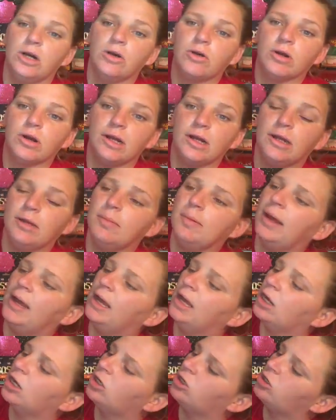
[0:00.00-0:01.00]
Cream
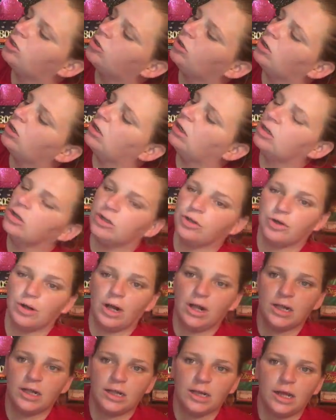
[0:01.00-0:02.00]
Extra
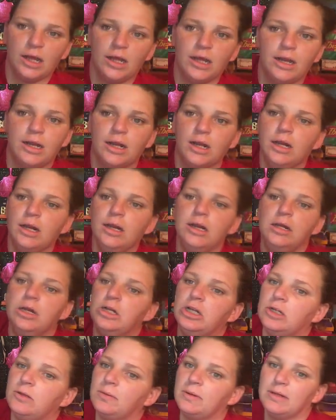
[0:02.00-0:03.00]
Dry Skin.
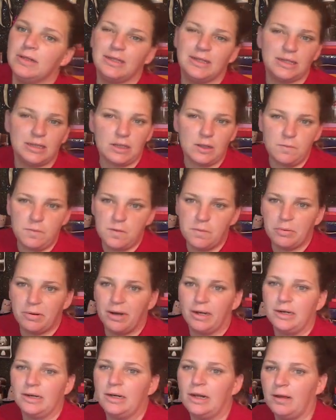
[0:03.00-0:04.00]
Just because since I've been
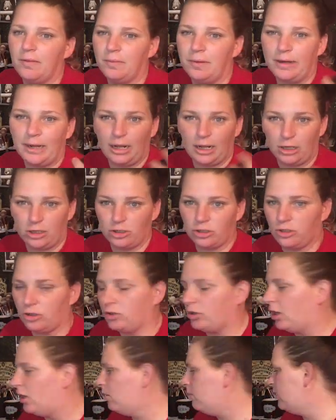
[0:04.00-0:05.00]
pregnant, I've been extra
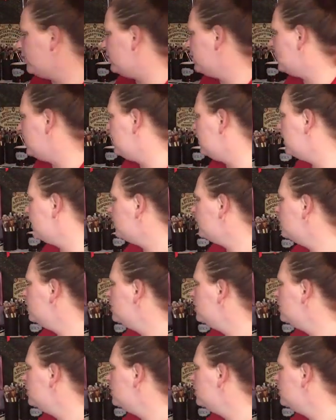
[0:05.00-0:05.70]
dry on my skin.